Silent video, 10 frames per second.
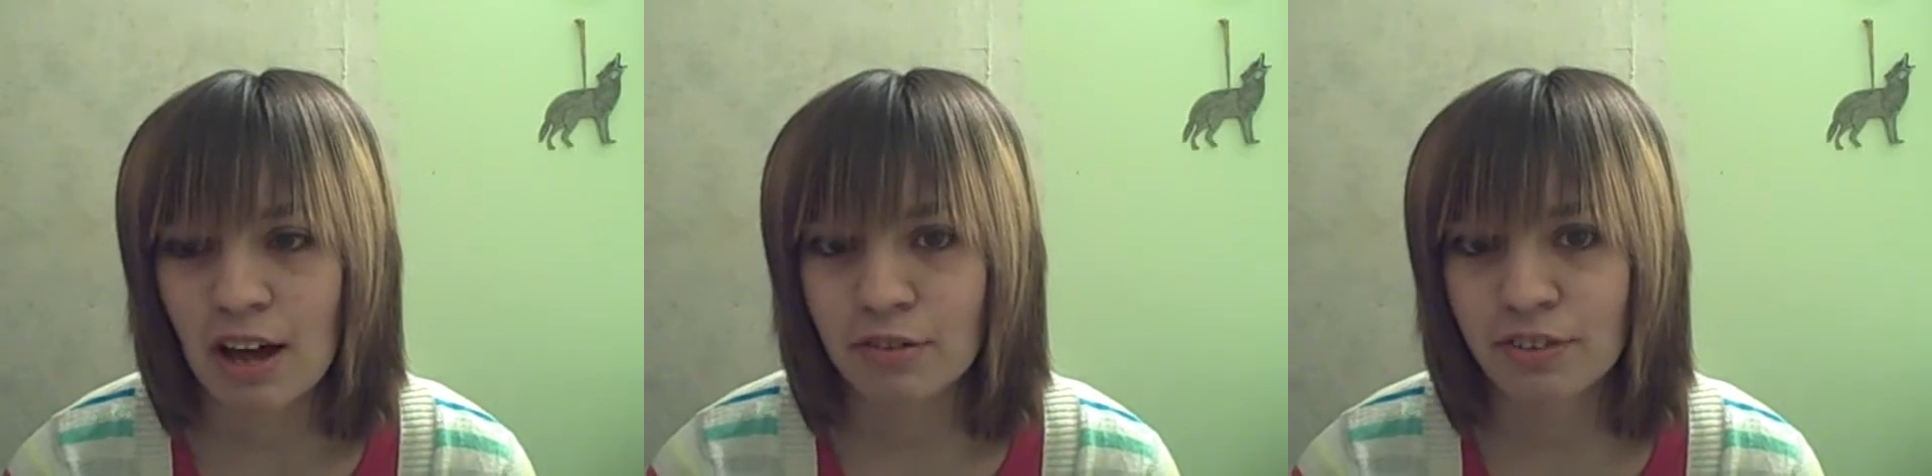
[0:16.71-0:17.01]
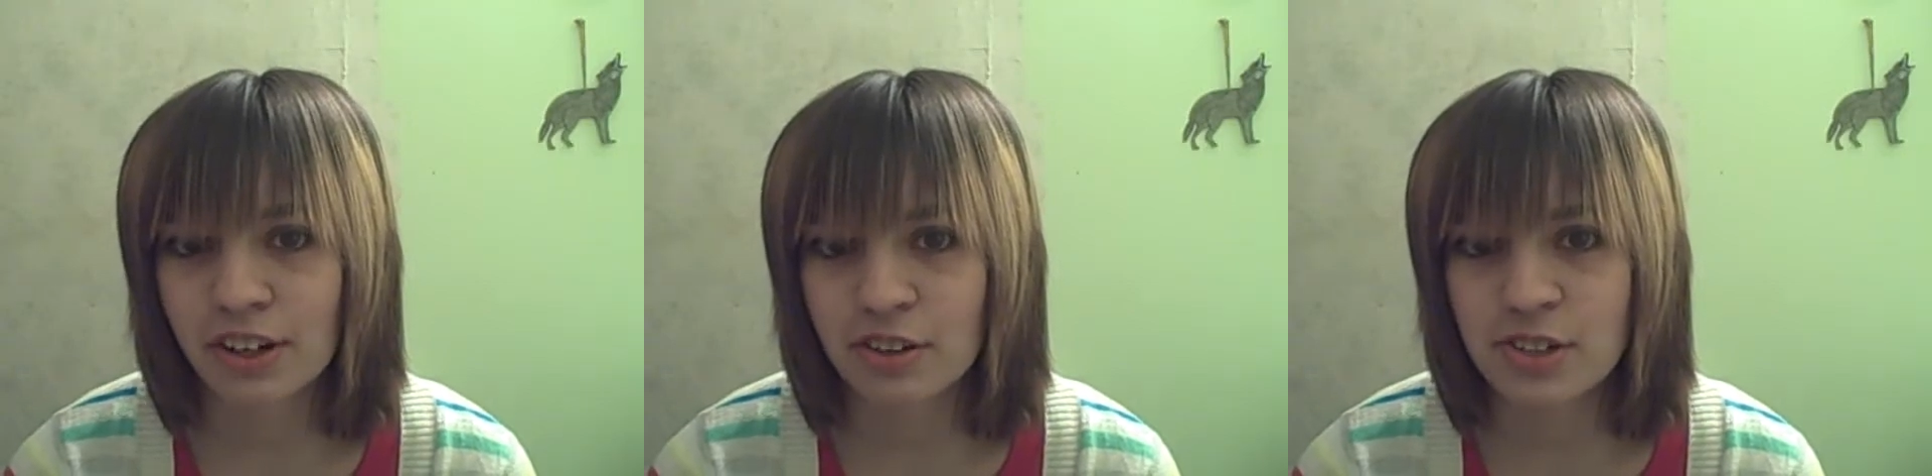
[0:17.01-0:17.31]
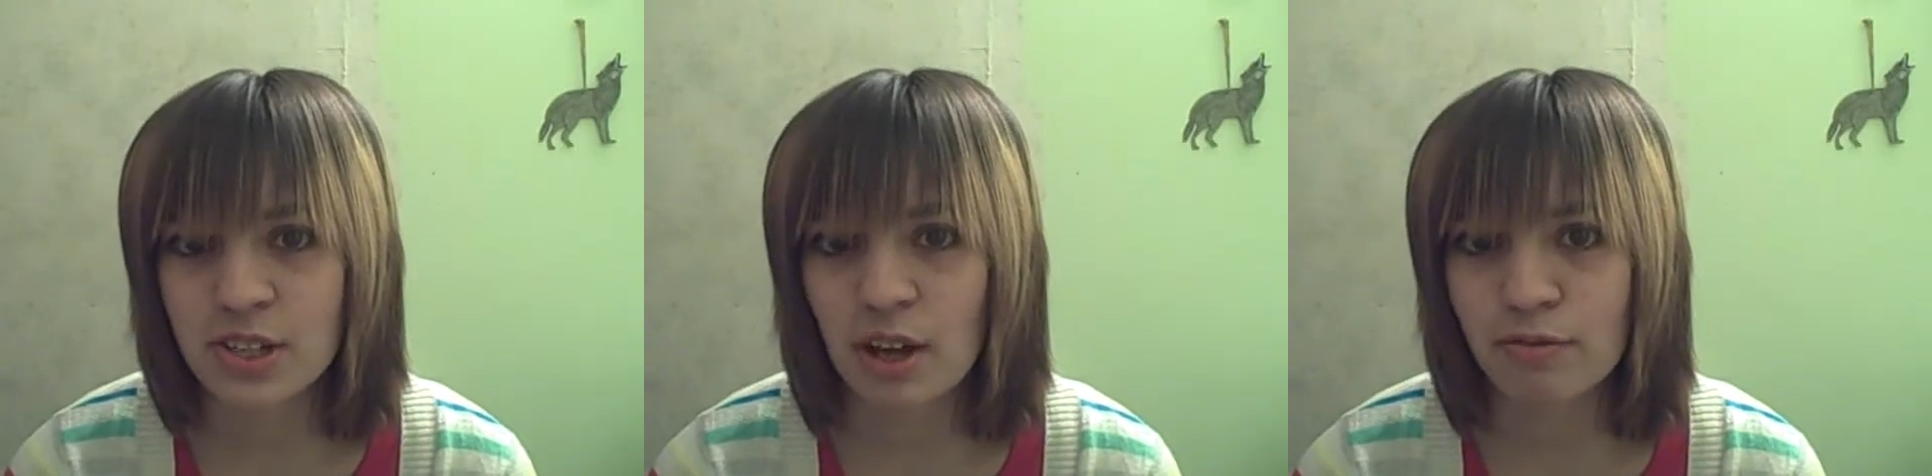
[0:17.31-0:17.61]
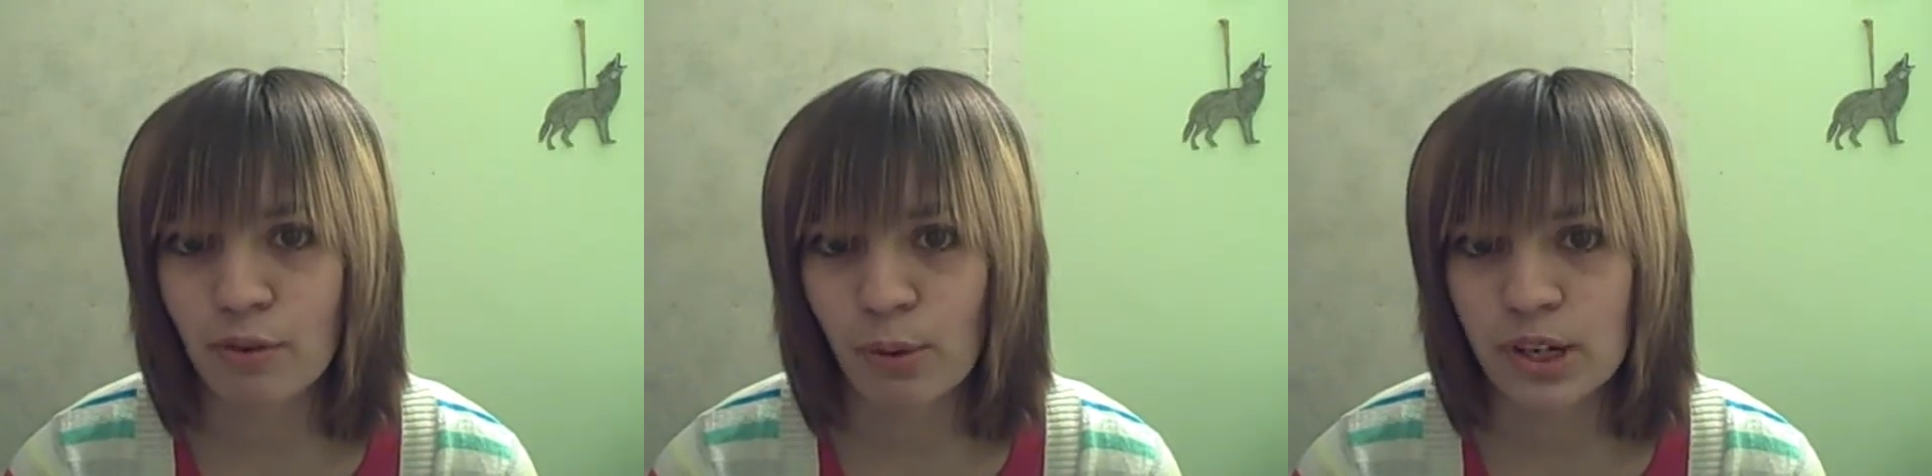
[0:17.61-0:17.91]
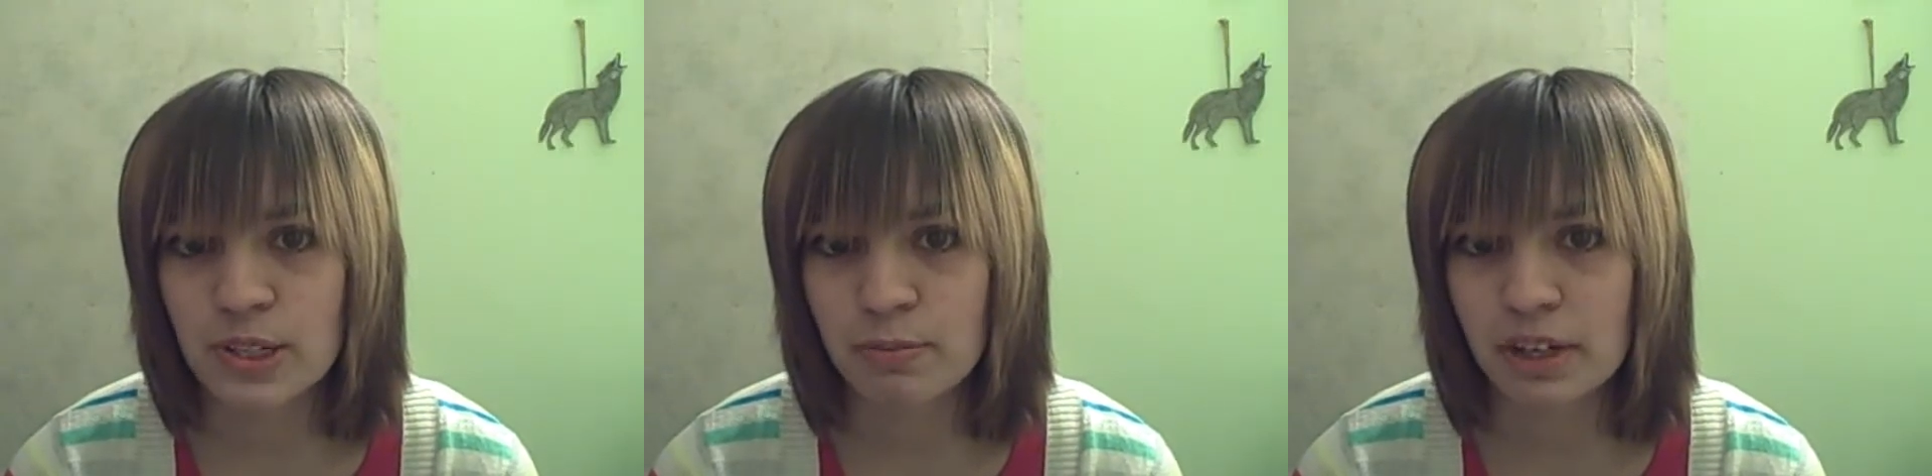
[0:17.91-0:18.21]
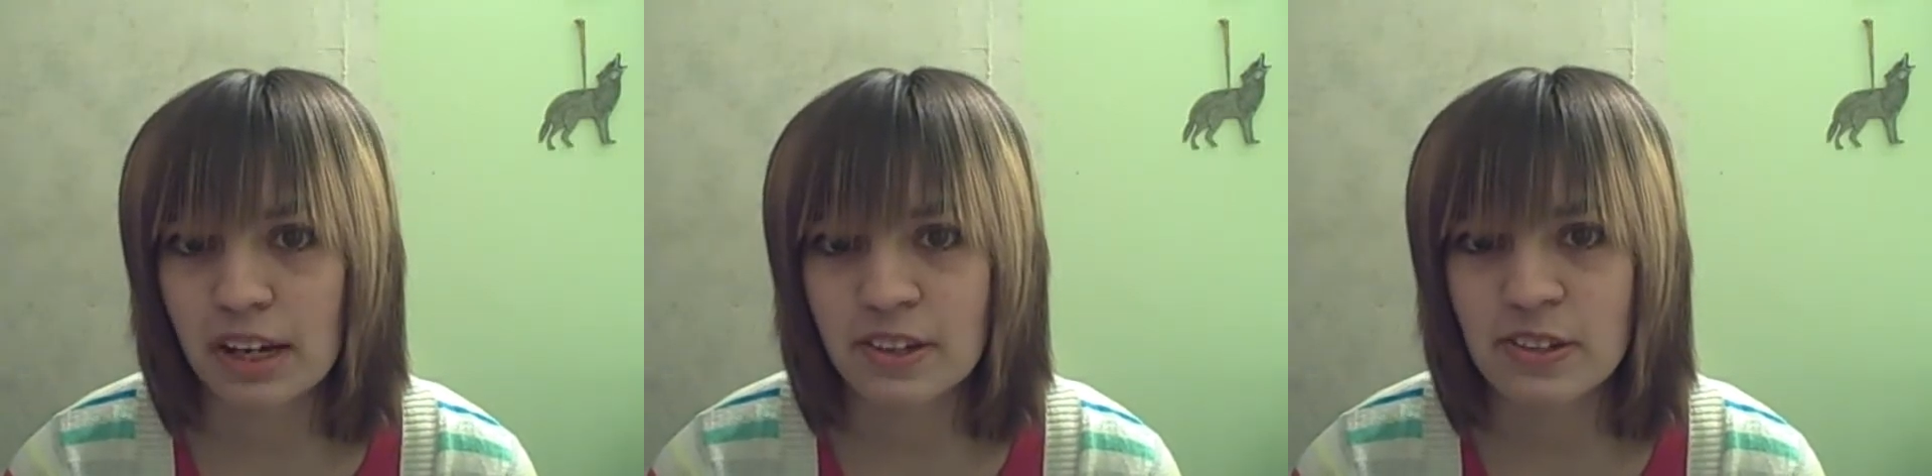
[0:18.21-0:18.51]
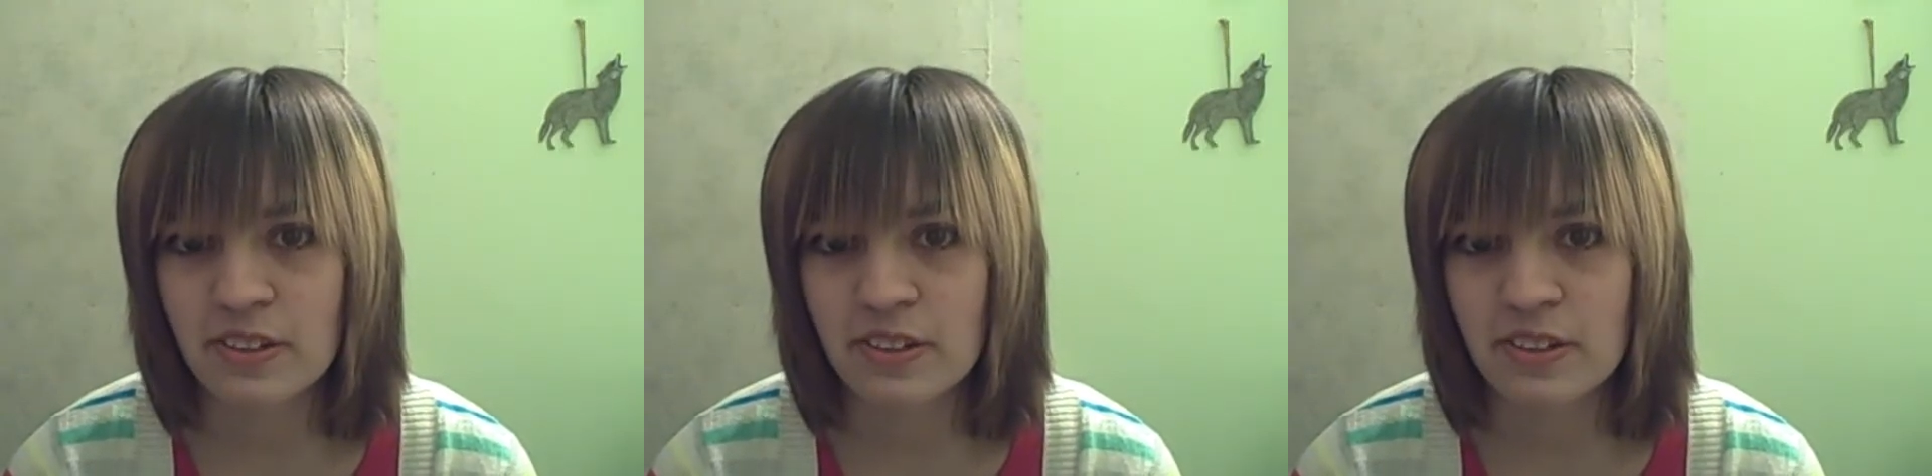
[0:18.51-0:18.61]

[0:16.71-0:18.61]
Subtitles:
for yourself or somebody else,